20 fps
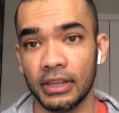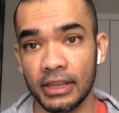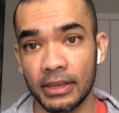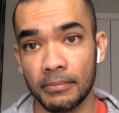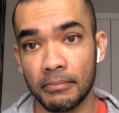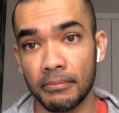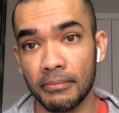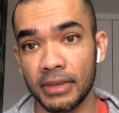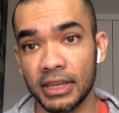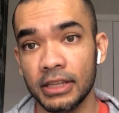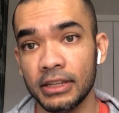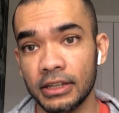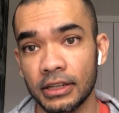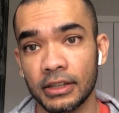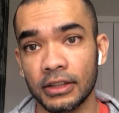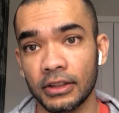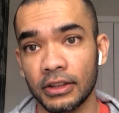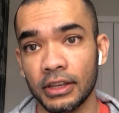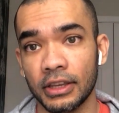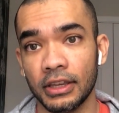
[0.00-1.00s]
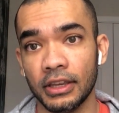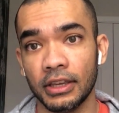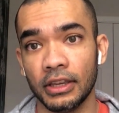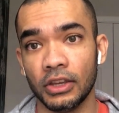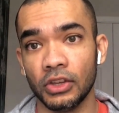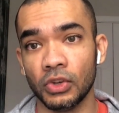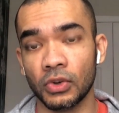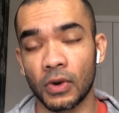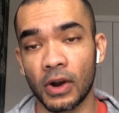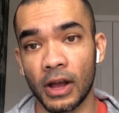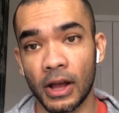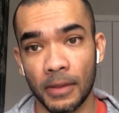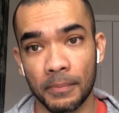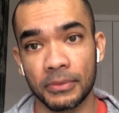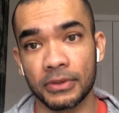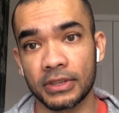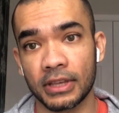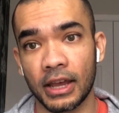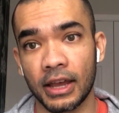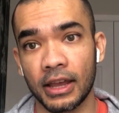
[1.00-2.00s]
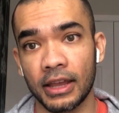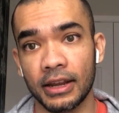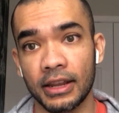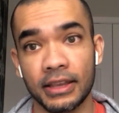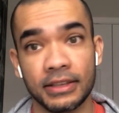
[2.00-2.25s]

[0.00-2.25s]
immediately your upside